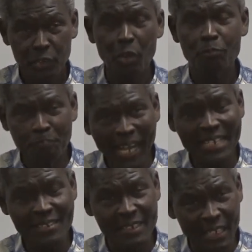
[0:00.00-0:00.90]
don't
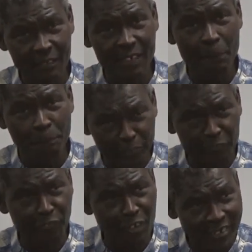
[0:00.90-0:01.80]
pass the
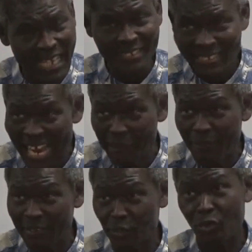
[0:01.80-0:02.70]
previous
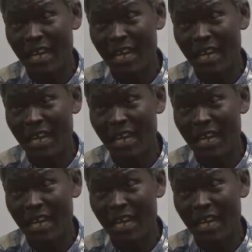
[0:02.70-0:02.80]
assignment, you